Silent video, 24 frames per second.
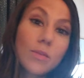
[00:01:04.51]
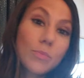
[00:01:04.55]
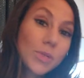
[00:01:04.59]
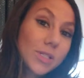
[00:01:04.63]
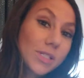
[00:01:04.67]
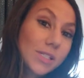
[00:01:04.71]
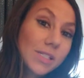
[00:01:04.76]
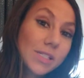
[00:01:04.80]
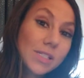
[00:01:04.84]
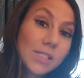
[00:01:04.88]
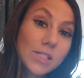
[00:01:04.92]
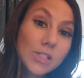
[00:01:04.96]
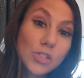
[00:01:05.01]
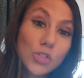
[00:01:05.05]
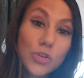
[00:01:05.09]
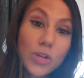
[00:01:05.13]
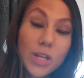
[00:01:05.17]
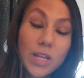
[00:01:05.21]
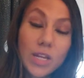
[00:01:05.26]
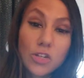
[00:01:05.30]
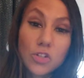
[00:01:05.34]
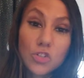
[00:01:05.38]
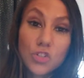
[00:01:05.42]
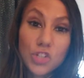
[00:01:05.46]
the businesses that are
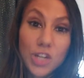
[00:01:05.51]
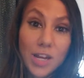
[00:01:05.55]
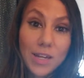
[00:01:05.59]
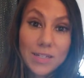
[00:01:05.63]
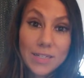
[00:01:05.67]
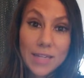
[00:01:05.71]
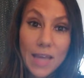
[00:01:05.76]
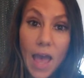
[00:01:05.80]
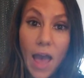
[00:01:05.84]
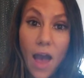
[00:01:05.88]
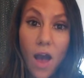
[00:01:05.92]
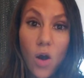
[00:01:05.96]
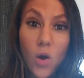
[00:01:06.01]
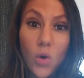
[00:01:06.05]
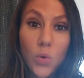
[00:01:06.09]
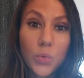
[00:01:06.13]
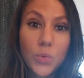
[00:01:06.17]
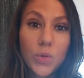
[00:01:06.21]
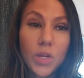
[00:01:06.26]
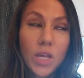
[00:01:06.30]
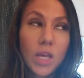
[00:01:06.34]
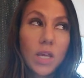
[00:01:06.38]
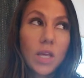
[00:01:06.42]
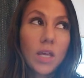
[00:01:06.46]
getting shut
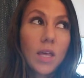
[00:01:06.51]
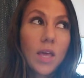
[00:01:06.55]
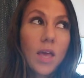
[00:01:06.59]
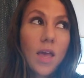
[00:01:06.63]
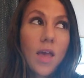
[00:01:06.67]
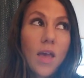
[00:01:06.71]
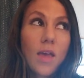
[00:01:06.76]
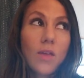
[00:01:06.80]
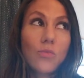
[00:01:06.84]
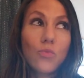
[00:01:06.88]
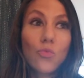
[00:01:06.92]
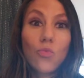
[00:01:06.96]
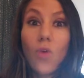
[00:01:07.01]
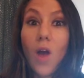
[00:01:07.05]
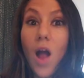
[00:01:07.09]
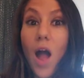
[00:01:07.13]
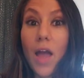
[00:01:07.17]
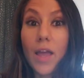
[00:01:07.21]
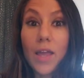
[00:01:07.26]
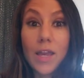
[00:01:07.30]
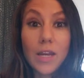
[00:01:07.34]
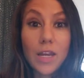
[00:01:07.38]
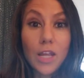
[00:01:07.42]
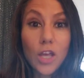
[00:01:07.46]
down, and
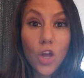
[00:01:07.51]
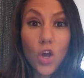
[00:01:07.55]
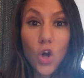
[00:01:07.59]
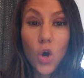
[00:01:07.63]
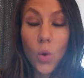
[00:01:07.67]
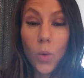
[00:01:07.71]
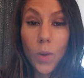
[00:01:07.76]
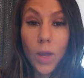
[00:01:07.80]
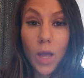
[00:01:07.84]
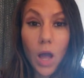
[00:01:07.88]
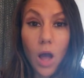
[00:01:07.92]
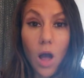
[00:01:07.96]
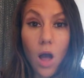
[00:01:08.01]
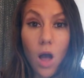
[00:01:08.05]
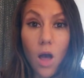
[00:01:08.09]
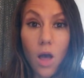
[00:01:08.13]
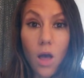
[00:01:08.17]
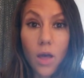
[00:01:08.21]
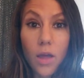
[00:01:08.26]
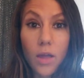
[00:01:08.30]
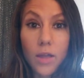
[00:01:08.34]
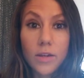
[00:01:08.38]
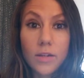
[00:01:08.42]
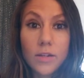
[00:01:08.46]
rioting going
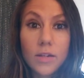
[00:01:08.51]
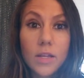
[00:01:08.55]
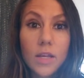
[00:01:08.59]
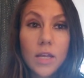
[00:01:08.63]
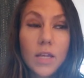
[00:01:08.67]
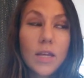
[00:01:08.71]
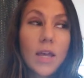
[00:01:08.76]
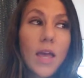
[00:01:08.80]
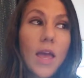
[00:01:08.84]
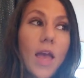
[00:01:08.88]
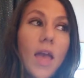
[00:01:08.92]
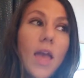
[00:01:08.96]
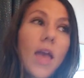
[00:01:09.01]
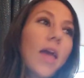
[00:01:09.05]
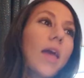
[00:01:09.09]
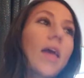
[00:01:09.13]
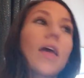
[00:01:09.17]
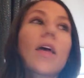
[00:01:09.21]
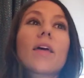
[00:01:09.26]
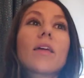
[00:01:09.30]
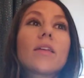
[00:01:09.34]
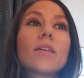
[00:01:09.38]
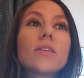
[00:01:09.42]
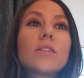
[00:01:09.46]
on,
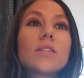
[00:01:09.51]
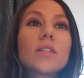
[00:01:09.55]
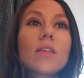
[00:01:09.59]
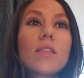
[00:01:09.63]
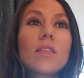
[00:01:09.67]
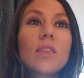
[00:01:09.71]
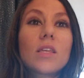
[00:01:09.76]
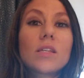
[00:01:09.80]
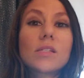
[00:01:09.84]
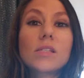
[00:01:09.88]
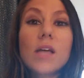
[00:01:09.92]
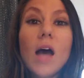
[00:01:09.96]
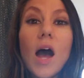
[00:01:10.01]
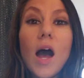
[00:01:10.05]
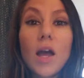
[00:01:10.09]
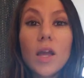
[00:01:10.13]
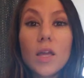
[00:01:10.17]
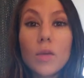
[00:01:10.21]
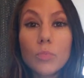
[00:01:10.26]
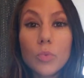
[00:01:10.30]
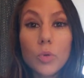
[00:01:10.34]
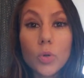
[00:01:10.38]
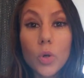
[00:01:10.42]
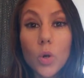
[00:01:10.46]
and this
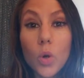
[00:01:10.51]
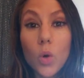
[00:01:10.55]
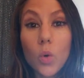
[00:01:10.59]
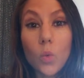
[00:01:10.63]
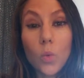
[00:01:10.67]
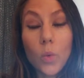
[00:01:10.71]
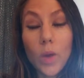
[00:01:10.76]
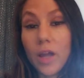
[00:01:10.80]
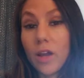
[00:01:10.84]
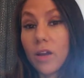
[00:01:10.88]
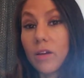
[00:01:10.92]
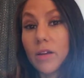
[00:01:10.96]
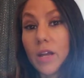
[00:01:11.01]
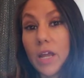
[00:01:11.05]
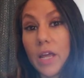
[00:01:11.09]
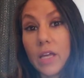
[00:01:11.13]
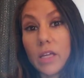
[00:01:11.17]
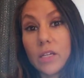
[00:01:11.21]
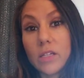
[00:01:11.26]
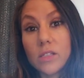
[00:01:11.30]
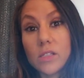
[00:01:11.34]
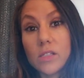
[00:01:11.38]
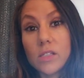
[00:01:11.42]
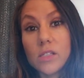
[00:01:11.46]
hyper
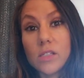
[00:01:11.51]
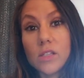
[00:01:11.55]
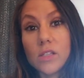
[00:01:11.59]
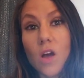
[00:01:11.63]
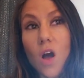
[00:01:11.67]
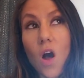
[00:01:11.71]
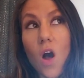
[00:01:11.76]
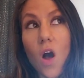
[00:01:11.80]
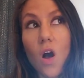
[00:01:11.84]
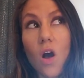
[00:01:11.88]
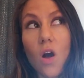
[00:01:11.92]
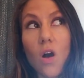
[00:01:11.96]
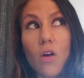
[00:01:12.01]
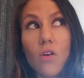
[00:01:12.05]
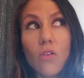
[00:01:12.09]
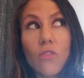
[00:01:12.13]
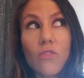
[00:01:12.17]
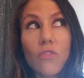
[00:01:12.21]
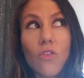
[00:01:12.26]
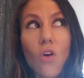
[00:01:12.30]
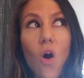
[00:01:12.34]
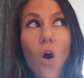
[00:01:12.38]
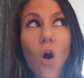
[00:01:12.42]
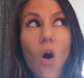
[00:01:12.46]
awareness of
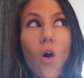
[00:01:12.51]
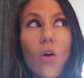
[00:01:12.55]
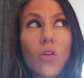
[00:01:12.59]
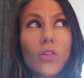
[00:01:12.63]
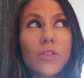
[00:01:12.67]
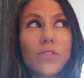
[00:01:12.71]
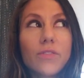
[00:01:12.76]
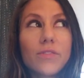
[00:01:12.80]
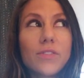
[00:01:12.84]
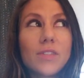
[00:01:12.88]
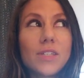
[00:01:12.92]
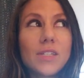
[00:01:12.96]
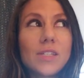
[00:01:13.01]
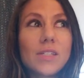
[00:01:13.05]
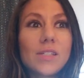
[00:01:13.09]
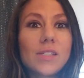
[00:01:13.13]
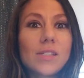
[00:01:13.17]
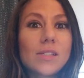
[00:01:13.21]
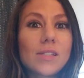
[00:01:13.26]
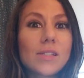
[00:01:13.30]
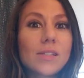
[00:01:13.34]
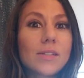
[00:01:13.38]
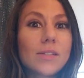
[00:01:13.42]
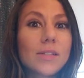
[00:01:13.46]
all of
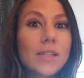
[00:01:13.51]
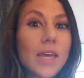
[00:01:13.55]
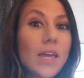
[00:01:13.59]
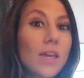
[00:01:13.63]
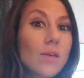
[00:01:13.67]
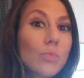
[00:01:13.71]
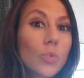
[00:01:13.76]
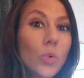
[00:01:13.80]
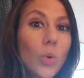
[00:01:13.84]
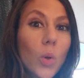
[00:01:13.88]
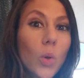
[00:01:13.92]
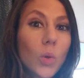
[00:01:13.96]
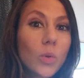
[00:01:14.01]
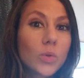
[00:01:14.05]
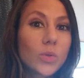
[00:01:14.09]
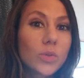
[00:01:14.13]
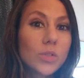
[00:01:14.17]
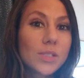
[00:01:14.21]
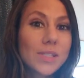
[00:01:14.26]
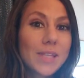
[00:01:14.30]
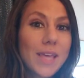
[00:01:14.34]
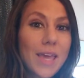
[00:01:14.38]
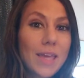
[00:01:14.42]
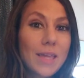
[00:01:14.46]
these
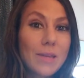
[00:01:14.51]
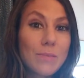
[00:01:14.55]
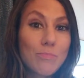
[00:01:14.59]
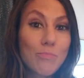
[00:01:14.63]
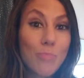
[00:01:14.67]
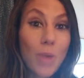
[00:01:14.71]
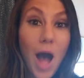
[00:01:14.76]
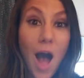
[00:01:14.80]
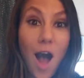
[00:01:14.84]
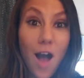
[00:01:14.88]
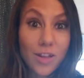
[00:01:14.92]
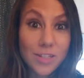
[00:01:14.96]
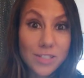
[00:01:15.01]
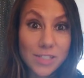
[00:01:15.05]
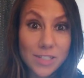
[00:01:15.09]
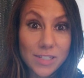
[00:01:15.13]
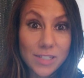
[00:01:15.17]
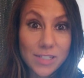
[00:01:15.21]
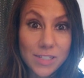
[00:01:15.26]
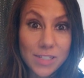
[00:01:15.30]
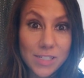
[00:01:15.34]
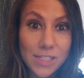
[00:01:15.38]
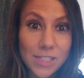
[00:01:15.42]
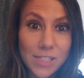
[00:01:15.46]
labels and
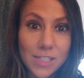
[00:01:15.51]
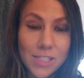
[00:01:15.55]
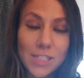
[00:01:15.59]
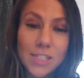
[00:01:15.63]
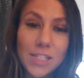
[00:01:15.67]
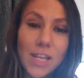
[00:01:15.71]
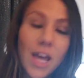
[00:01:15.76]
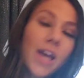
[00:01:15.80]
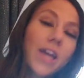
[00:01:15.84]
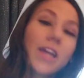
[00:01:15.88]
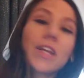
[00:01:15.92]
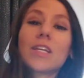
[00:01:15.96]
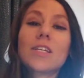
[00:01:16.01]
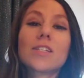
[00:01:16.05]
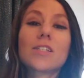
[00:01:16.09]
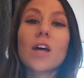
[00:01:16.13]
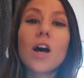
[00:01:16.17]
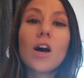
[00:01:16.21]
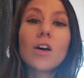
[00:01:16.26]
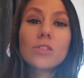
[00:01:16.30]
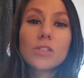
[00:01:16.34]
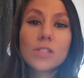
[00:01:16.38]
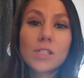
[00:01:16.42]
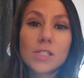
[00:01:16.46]
boxes that society
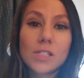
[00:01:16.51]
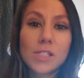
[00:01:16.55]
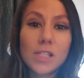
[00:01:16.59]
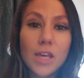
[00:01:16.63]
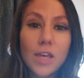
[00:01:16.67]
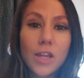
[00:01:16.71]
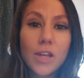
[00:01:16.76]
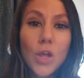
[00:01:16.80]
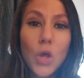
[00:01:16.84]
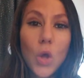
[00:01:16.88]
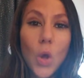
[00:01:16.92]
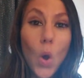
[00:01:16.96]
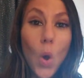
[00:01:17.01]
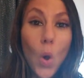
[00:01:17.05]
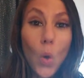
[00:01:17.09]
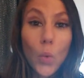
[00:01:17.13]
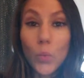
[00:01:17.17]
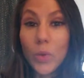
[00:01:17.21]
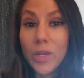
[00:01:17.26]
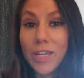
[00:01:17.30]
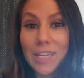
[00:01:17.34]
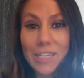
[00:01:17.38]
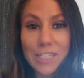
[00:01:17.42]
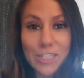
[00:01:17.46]
tells us that
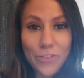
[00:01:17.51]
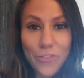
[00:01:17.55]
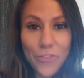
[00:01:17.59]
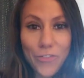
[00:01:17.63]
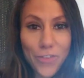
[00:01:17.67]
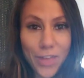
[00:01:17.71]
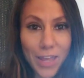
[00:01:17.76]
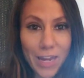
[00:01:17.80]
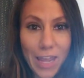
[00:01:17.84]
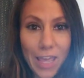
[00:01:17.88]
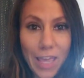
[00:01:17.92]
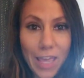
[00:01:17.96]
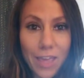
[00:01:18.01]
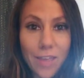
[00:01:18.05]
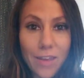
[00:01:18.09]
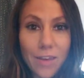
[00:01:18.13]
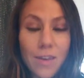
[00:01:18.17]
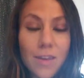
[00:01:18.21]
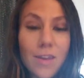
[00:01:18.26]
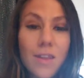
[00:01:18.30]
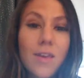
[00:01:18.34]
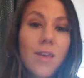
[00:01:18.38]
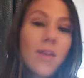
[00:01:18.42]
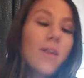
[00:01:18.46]
we need to fit
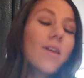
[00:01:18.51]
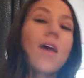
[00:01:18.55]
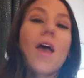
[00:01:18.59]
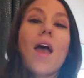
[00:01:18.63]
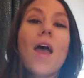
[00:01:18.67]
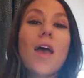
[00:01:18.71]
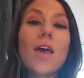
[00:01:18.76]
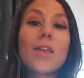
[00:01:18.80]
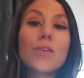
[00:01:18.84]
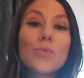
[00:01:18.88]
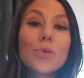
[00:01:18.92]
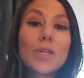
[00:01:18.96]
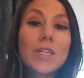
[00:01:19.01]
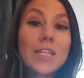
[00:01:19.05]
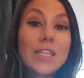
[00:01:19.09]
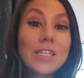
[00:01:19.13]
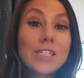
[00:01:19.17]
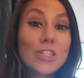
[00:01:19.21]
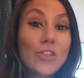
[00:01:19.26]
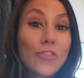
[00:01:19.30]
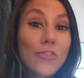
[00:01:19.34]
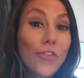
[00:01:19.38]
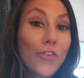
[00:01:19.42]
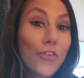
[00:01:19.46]
in and we
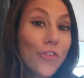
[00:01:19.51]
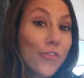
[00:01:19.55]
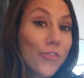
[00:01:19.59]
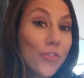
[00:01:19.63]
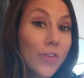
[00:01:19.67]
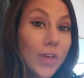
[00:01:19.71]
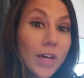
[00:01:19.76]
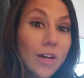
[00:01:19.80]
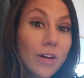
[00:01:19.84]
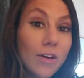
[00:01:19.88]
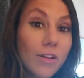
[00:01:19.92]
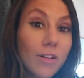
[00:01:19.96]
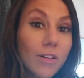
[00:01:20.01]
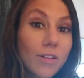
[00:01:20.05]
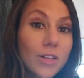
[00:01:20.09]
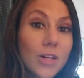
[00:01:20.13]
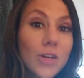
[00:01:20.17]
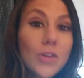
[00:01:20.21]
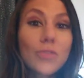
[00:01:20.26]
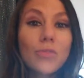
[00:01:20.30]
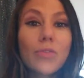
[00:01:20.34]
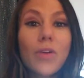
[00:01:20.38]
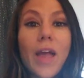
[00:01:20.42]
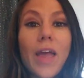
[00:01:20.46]
need to fulfill,
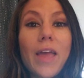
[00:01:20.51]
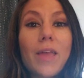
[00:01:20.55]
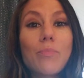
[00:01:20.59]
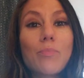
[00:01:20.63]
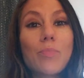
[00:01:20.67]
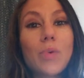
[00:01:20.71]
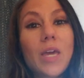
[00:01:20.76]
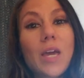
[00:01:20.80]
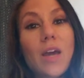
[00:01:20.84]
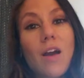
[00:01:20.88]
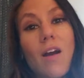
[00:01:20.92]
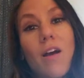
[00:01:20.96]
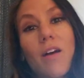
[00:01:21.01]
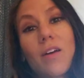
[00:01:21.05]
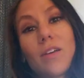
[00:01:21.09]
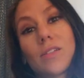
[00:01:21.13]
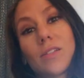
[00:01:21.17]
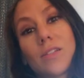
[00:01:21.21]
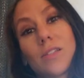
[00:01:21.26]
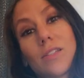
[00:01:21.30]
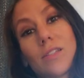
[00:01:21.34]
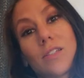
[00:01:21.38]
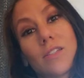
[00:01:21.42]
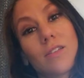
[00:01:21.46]
right?
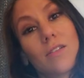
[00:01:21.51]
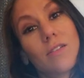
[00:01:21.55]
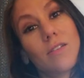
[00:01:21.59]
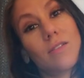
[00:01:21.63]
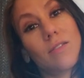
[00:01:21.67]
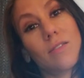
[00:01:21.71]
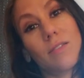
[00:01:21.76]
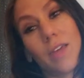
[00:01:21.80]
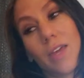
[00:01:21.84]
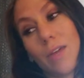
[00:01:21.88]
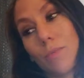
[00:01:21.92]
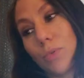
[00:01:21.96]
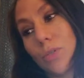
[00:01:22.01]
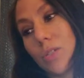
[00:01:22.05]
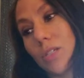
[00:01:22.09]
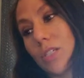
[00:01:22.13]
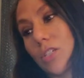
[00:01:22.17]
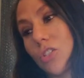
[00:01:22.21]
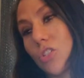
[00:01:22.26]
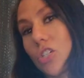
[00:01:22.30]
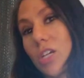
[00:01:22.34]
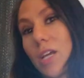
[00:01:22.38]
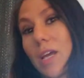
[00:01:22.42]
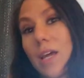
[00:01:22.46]
Because labels
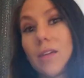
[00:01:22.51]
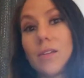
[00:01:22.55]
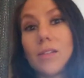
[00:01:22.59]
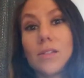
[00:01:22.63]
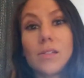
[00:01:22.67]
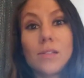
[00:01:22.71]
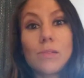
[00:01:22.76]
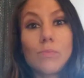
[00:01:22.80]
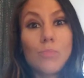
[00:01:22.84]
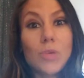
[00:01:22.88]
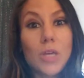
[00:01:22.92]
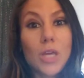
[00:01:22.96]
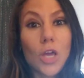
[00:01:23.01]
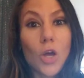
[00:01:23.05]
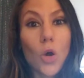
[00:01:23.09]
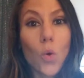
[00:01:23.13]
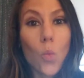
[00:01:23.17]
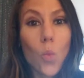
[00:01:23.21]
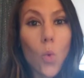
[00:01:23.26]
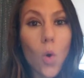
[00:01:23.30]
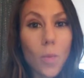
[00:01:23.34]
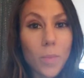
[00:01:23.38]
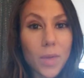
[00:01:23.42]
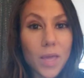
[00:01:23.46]
such as being a
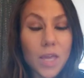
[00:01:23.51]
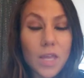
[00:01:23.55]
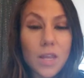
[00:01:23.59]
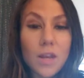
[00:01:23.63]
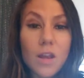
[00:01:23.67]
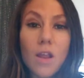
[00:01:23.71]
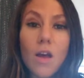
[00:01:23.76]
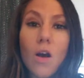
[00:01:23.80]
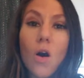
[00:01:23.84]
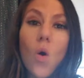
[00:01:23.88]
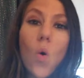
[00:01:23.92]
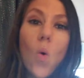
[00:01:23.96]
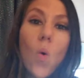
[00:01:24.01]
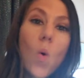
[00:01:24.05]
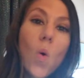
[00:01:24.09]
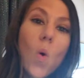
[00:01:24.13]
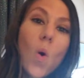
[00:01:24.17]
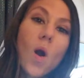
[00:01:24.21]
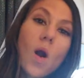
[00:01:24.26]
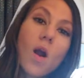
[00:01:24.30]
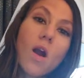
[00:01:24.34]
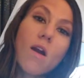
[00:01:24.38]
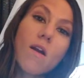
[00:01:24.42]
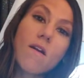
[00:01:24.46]
woman
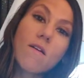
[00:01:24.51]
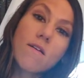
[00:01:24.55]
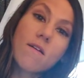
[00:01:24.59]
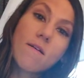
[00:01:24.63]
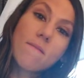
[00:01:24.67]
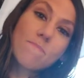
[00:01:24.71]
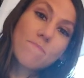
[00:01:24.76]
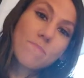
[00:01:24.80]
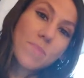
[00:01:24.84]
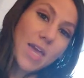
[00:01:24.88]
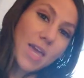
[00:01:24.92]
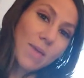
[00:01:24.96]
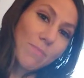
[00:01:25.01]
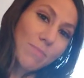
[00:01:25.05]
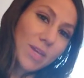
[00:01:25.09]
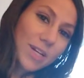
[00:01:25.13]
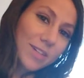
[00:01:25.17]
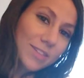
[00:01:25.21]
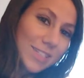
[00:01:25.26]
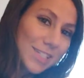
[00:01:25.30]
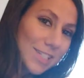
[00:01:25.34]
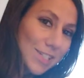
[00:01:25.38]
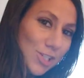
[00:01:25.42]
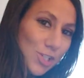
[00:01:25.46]
or being
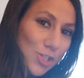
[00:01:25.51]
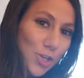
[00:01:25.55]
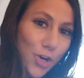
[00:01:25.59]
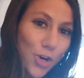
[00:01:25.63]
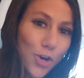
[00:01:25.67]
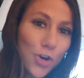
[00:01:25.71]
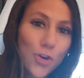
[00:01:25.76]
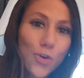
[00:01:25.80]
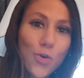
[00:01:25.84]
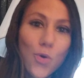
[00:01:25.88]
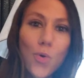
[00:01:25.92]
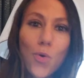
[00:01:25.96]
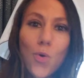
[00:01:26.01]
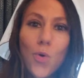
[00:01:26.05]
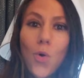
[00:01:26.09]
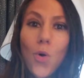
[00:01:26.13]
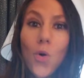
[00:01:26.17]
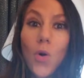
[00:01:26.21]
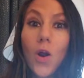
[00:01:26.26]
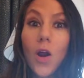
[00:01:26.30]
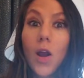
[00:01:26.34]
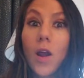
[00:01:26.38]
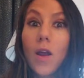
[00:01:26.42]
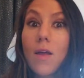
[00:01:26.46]
Middle Eastern
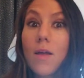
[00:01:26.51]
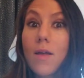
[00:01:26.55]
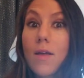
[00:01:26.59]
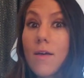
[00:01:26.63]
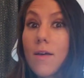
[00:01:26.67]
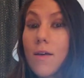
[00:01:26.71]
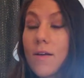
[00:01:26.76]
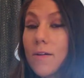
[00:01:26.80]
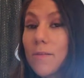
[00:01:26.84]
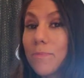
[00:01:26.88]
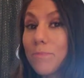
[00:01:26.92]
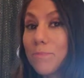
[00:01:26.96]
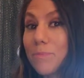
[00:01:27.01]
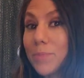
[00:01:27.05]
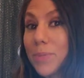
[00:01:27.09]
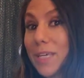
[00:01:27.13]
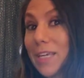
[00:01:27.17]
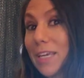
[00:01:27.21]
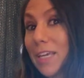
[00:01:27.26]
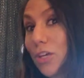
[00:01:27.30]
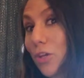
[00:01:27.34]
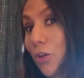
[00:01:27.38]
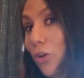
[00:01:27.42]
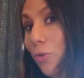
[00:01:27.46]
or
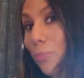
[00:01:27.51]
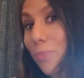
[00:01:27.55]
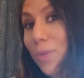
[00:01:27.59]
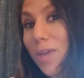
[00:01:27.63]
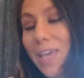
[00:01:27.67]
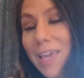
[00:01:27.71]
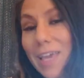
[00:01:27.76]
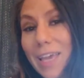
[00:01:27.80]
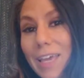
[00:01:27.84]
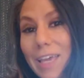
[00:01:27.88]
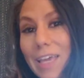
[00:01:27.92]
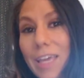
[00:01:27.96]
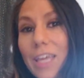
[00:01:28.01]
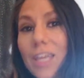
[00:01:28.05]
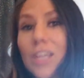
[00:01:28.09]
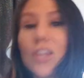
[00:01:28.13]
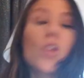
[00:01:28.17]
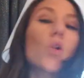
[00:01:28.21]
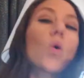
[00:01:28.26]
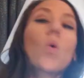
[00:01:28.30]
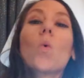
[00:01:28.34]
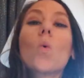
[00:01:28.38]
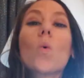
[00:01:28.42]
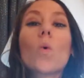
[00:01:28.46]
being
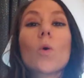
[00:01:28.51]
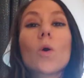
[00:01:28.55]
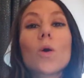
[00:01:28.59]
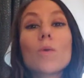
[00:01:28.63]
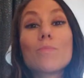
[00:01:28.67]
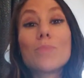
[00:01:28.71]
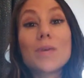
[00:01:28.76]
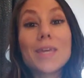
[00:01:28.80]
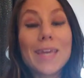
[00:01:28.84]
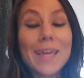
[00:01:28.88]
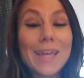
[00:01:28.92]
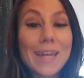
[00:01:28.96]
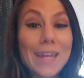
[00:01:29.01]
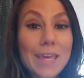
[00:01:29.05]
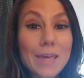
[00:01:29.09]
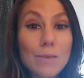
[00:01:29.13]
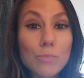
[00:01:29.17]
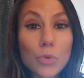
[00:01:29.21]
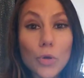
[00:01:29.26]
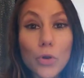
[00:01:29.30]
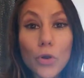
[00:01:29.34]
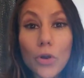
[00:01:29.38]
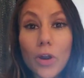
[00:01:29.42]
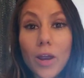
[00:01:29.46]
European or being an
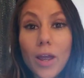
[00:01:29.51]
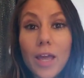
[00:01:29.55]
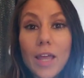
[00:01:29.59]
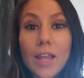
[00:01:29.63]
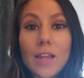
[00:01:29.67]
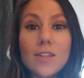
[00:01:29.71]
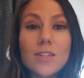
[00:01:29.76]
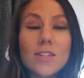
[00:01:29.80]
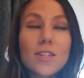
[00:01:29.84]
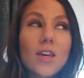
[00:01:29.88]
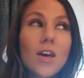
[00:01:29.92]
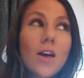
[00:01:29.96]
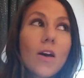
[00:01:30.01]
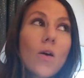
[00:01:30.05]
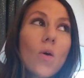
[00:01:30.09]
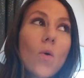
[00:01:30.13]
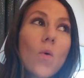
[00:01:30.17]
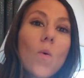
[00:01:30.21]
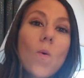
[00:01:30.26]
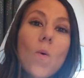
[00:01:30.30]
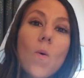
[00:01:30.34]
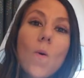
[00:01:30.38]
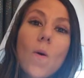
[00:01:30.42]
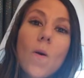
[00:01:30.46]
immigrant
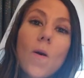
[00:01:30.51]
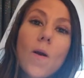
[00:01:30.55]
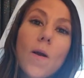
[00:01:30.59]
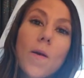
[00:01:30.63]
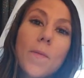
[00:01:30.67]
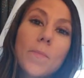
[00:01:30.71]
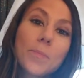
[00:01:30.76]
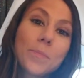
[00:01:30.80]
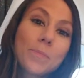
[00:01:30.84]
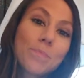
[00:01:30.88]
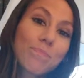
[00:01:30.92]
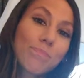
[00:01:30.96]
or